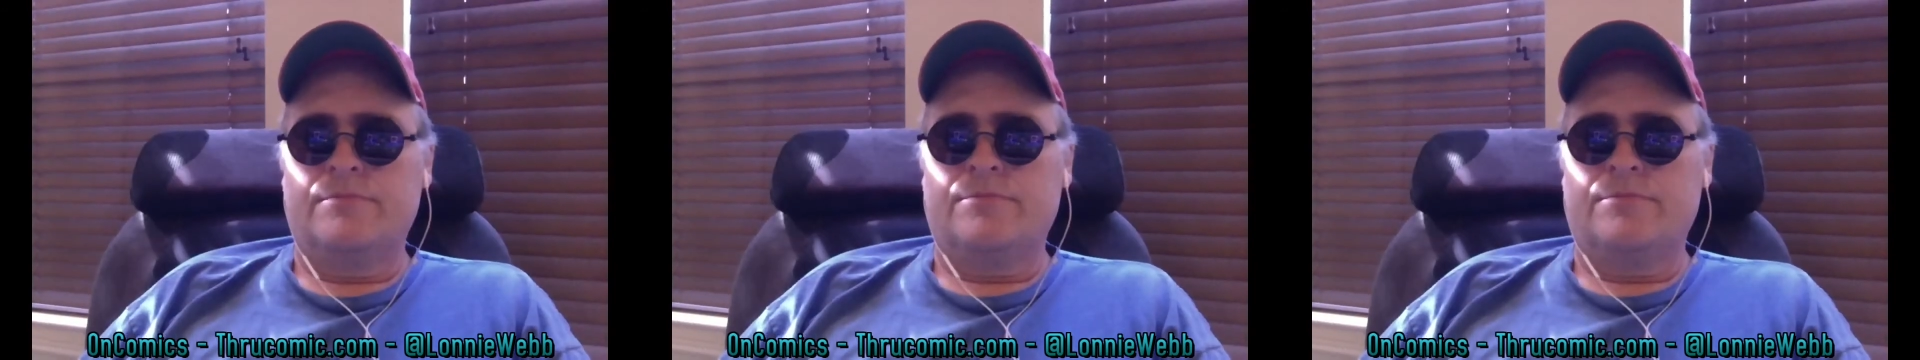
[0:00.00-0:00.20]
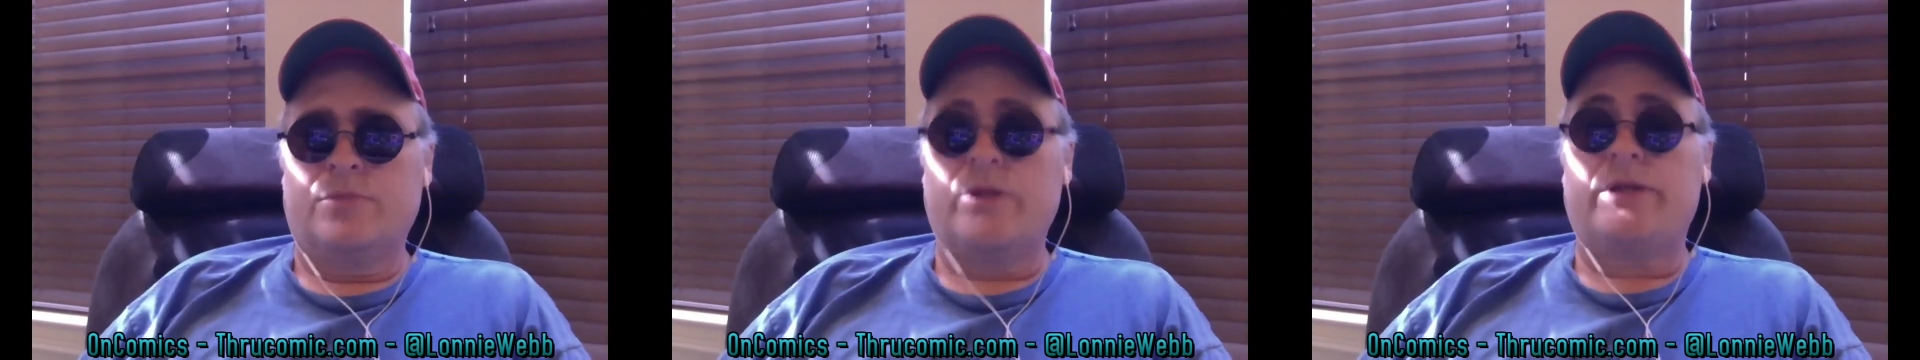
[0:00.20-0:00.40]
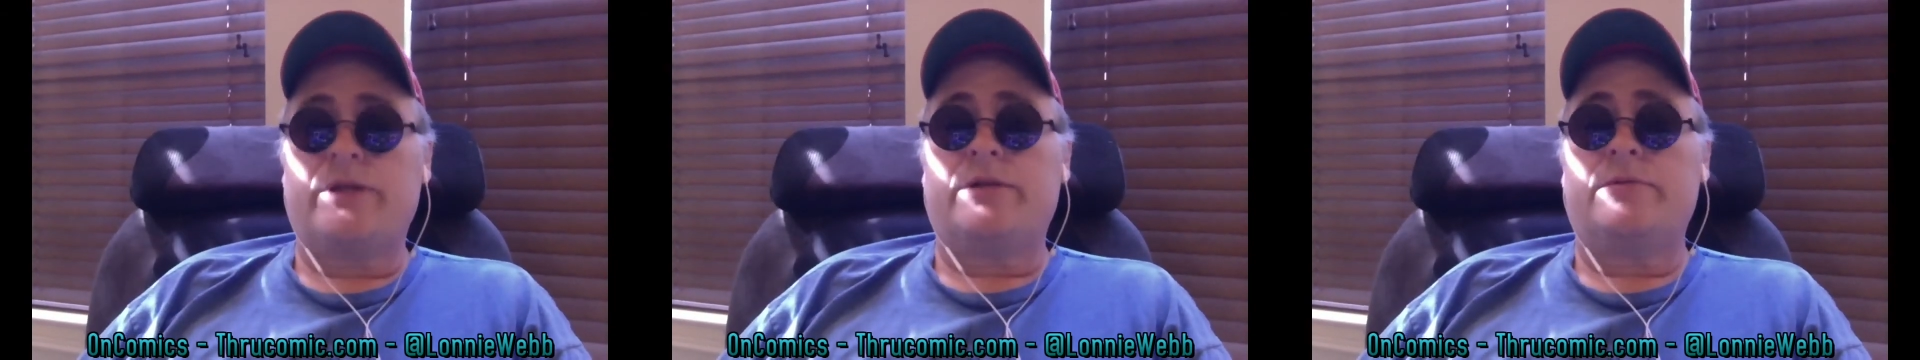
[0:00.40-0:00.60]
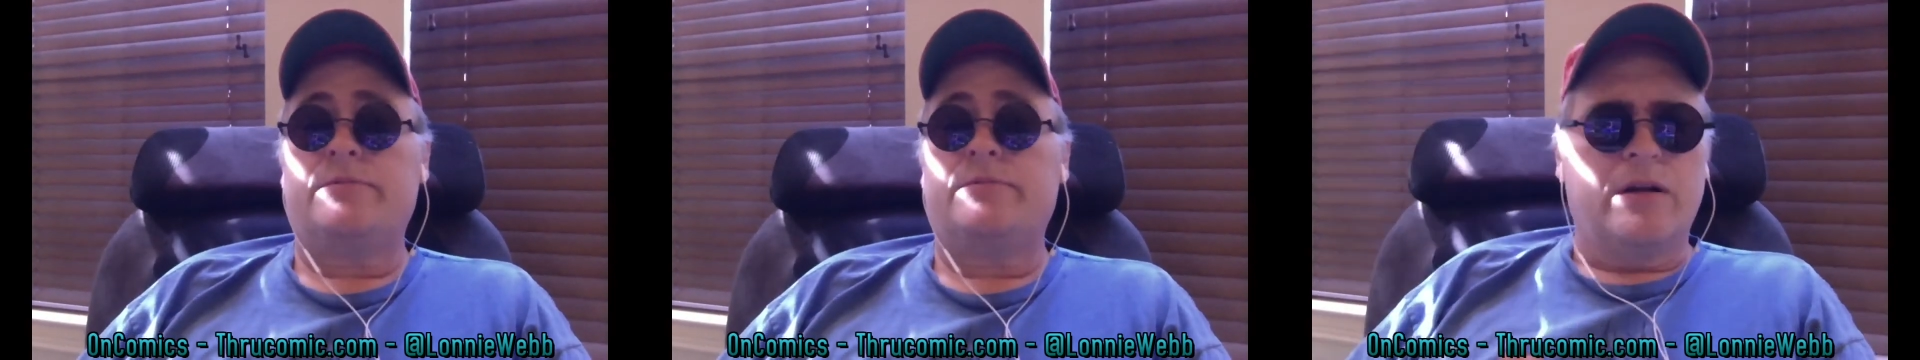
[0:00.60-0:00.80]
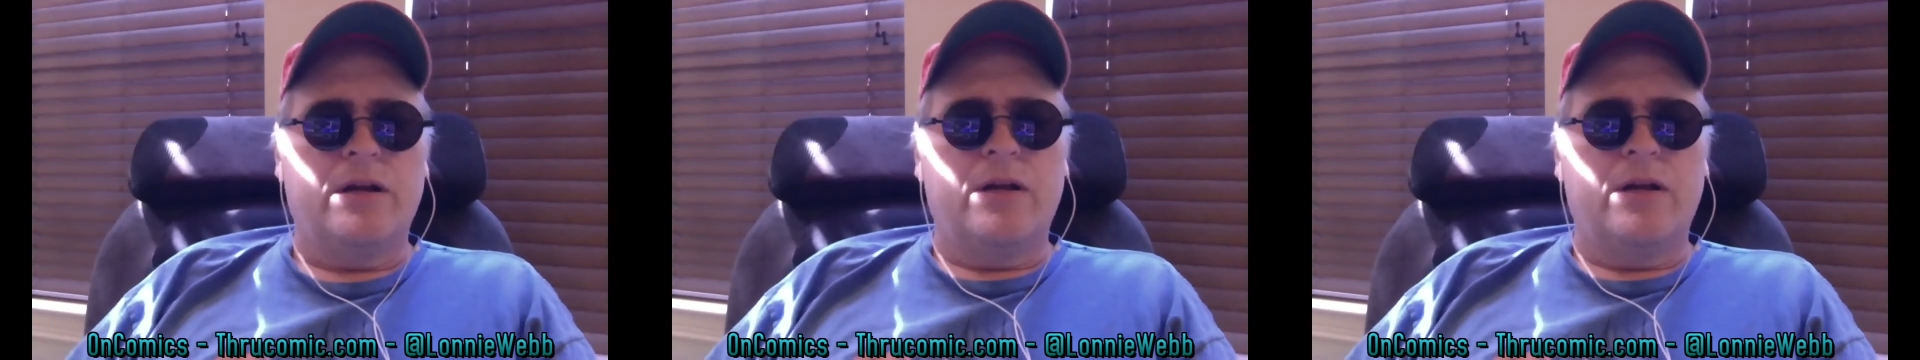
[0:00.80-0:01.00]
Boink.
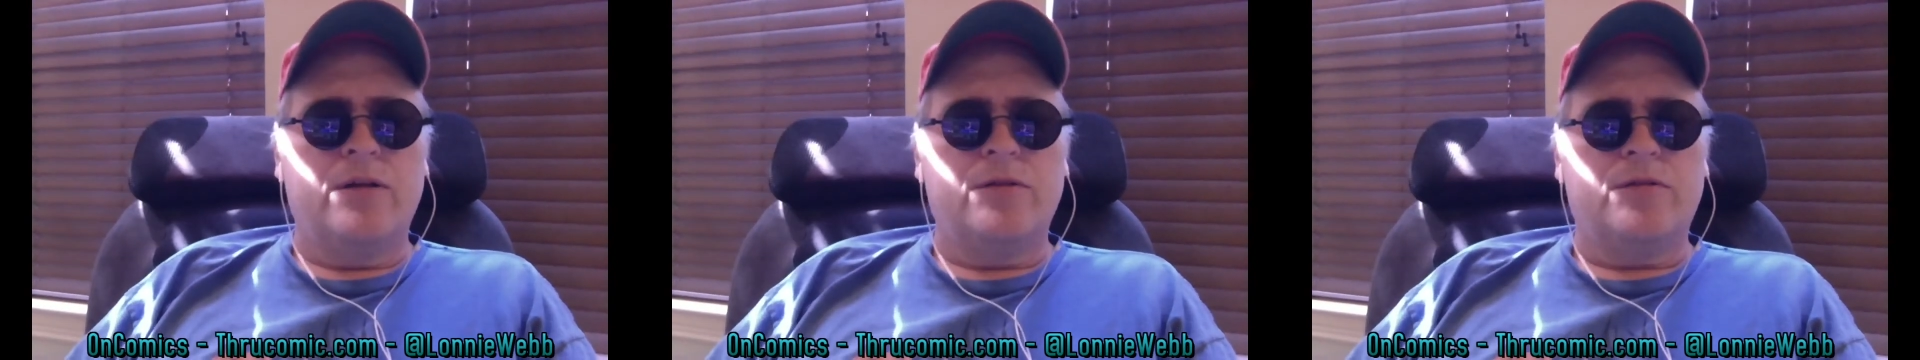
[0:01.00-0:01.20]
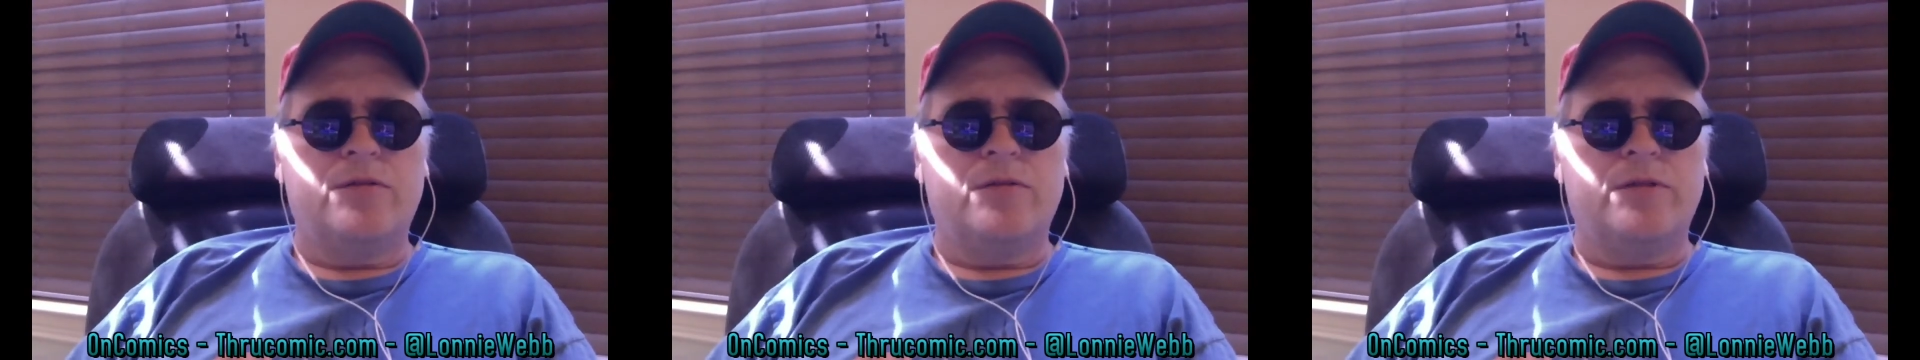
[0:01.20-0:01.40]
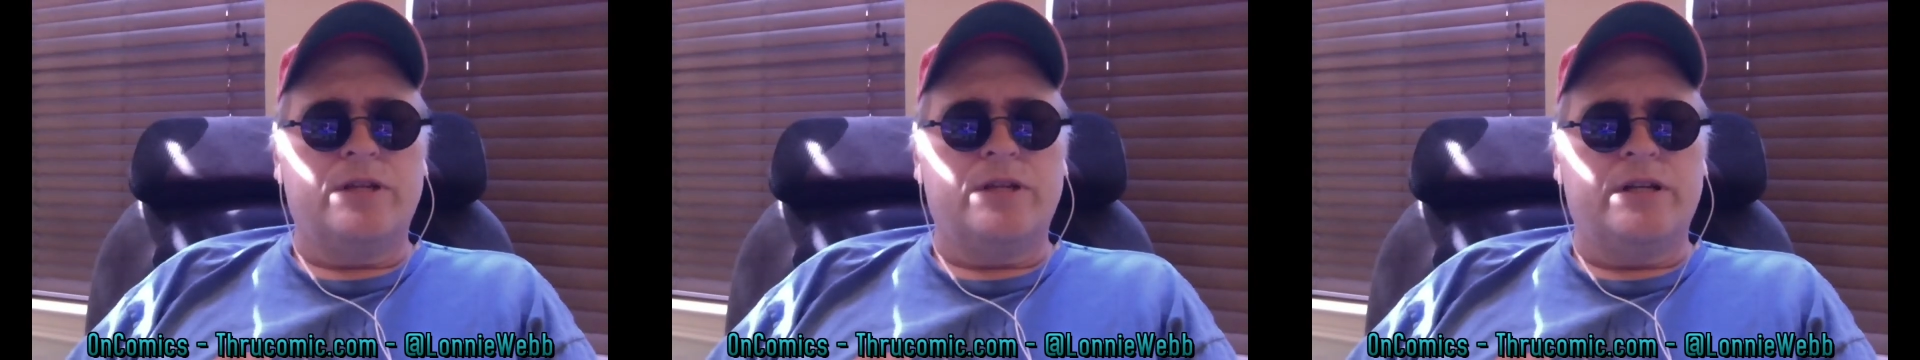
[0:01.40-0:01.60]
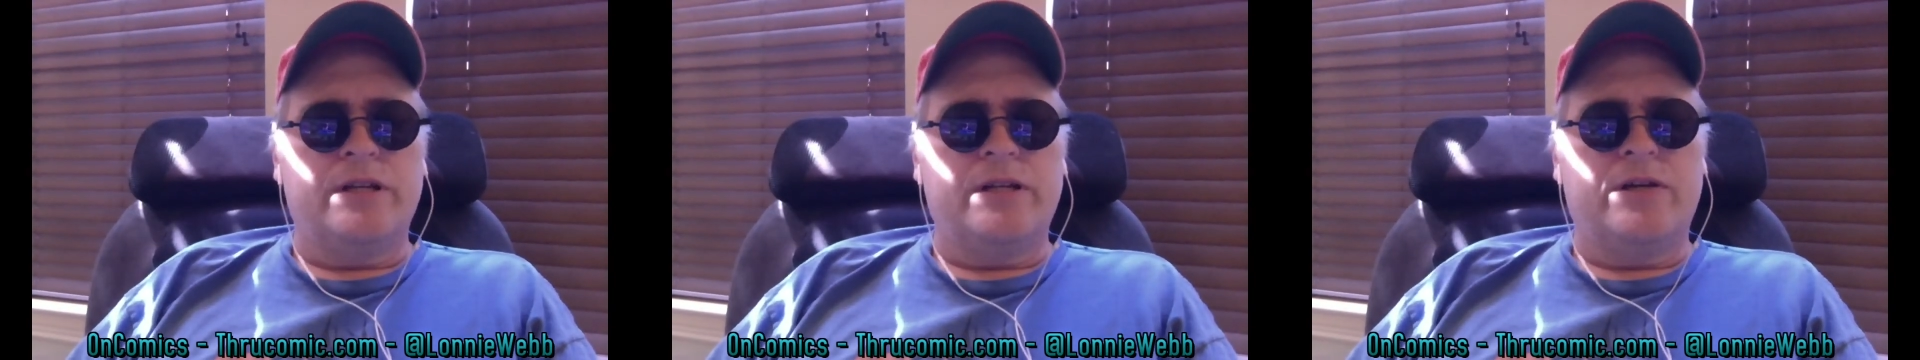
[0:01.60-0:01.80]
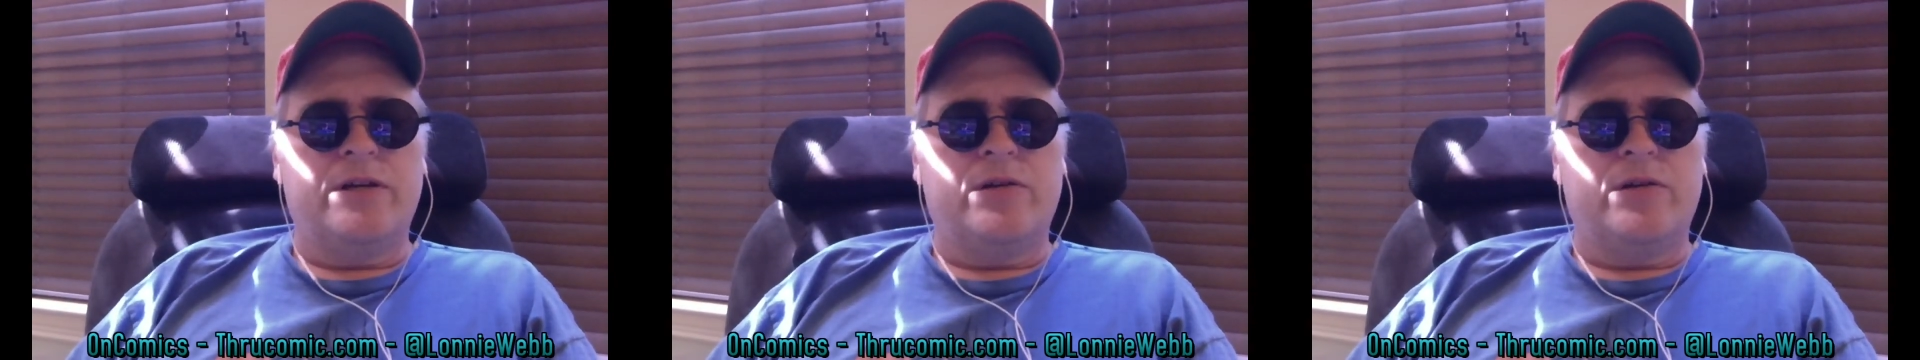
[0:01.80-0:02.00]
So the
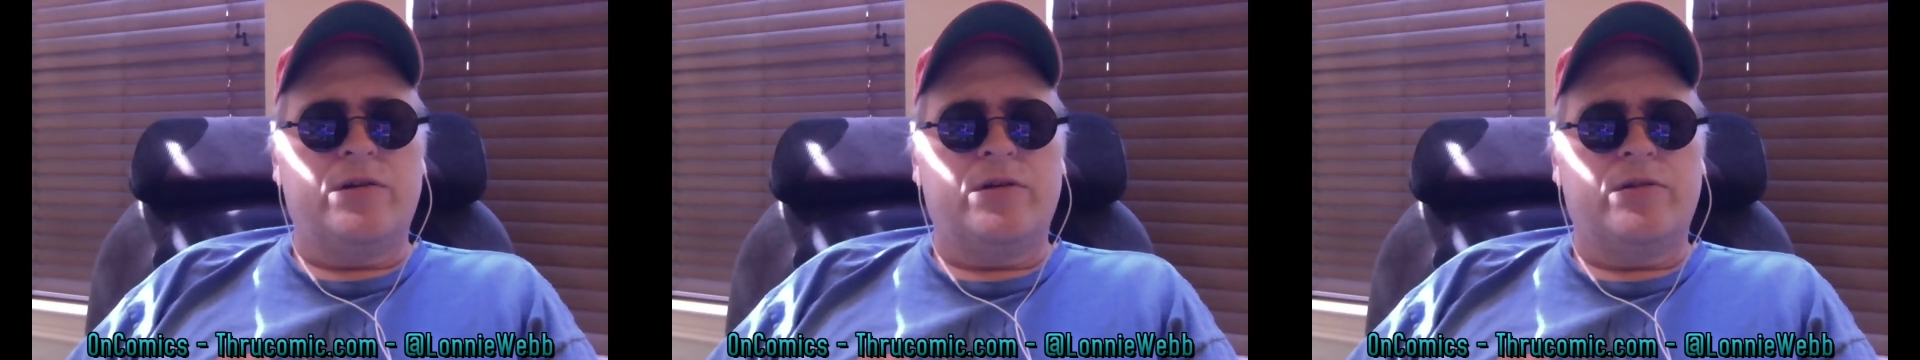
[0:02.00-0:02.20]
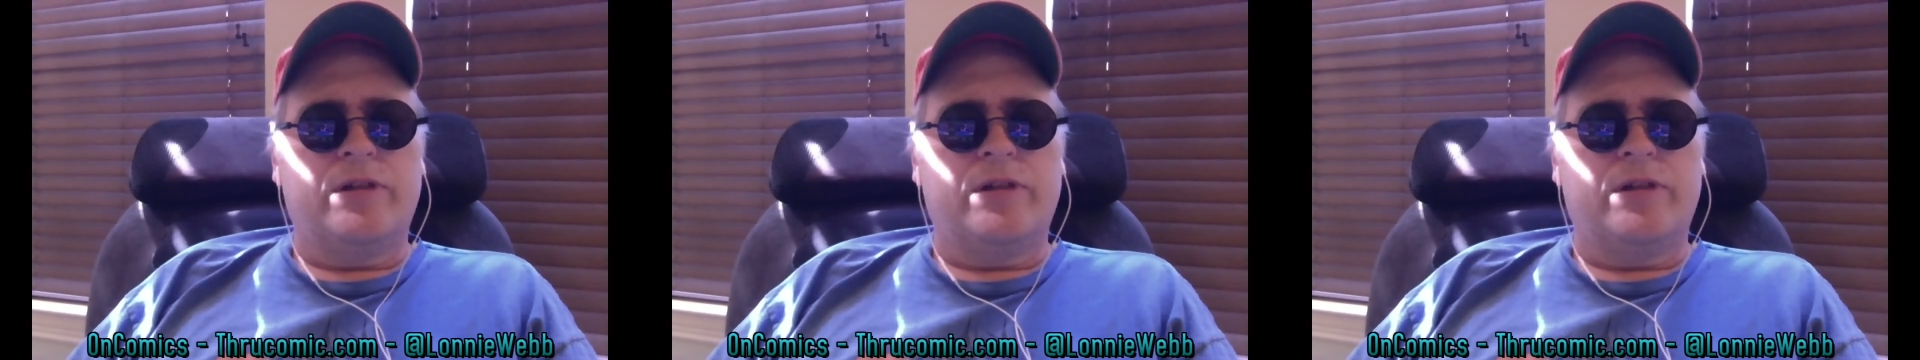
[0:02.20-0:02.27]
IndieGoGo